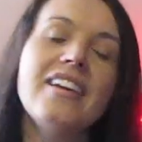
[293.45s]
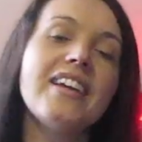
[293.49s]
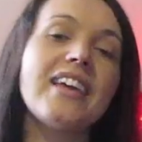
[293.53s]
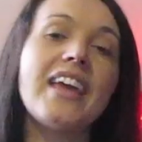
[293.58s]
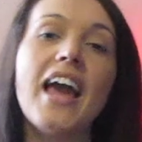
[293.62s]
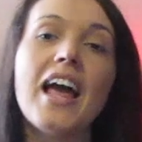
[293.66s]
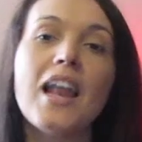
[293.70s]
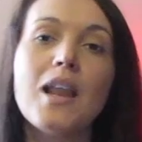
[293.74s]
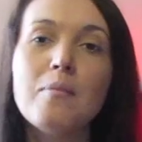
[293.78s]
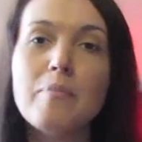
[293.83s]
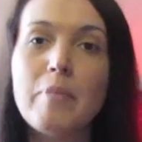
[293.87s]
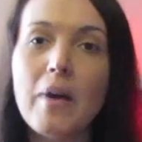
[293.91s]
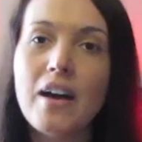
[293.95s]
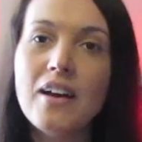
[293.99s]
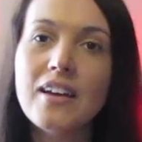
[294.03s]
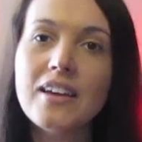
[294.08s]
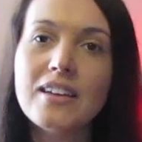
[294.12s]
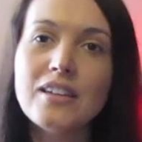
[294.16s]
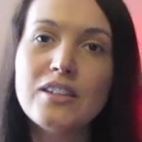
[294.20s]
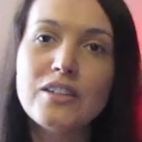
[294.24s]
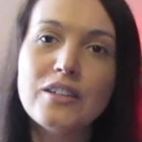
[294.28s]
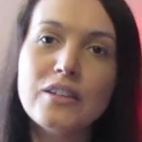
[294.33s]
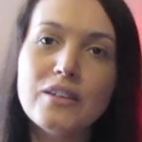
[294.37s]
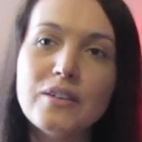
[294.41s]

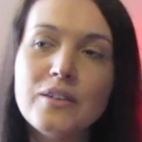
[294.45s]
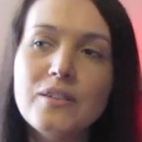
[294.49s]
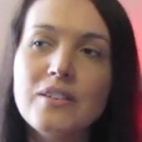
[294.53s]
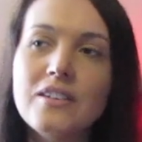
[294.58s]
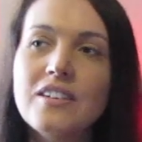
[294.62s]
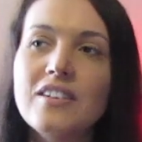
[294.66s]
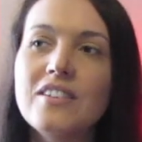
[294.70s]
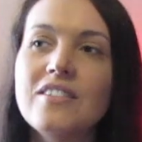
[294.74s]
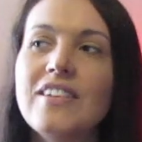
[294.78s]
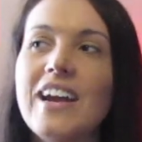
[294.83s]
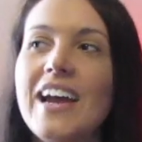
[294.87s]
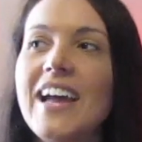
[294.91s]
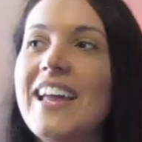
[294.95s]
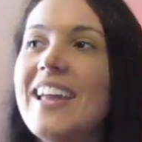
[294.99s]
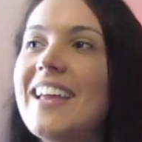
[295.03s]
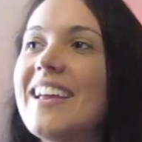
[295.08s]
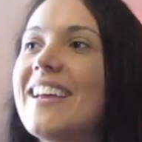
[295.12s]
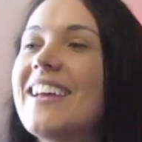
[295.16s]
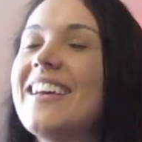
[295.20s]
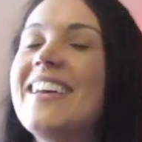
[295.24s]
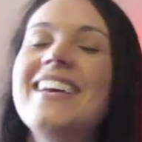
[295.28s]
cowabunga dude right